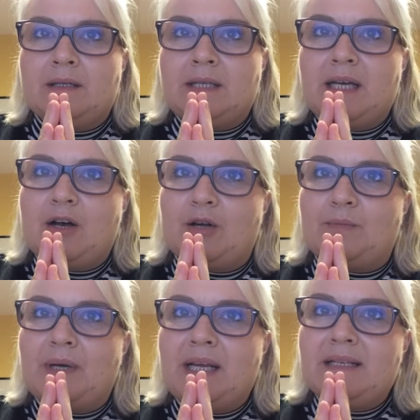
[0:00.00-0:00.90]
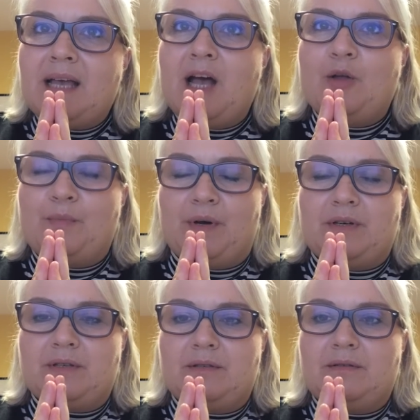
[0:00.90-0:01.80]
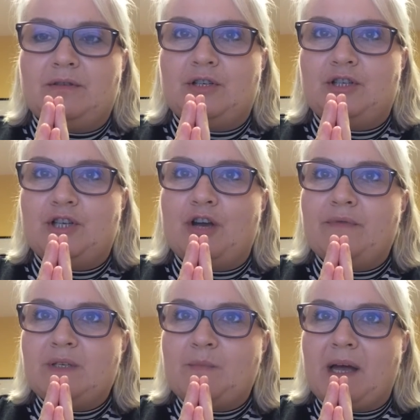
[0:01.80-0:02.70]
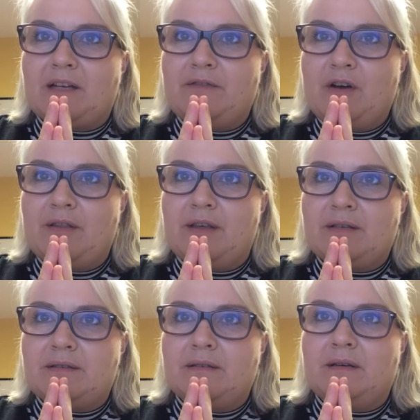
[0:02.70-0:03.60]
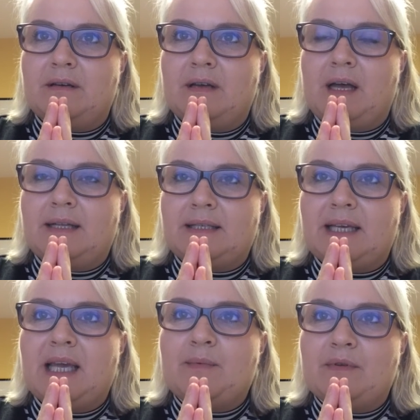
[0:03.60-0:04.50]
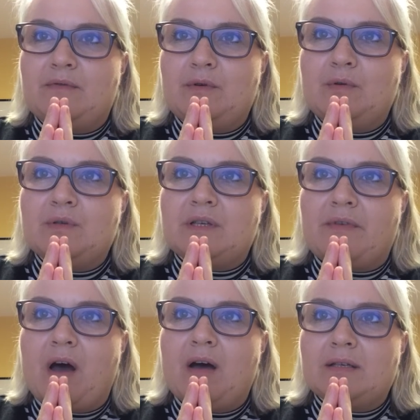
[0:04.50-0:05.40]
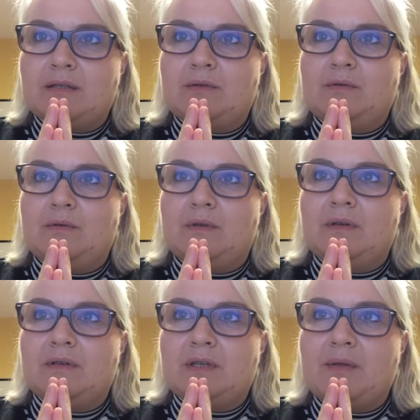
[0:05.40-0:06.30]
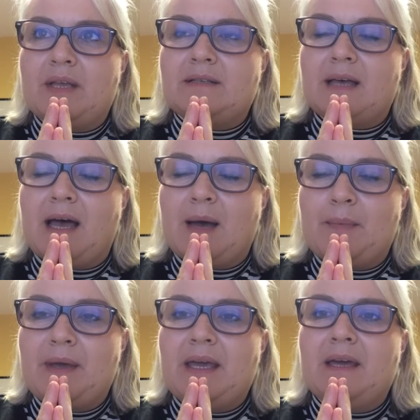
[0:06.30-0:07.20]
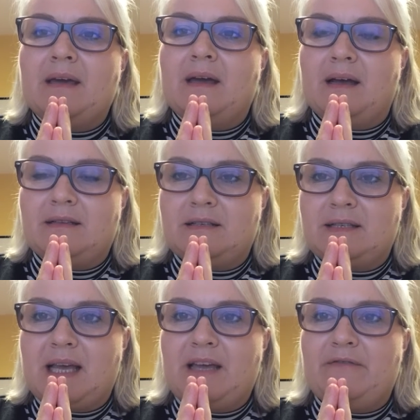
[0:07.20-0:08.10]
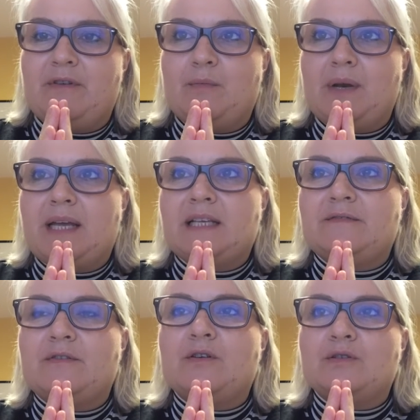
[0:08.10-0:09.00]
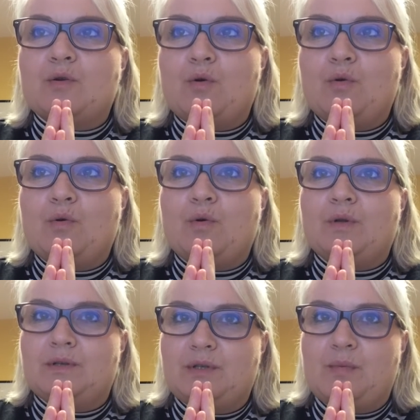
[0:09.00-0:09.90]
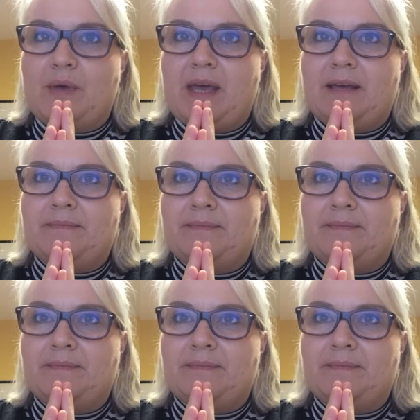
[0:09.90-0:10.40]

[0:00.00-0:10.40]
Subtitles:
Dear God, please help us to show respect for others and to keep the rules of our school so that it's a happy and safe place for us all to be.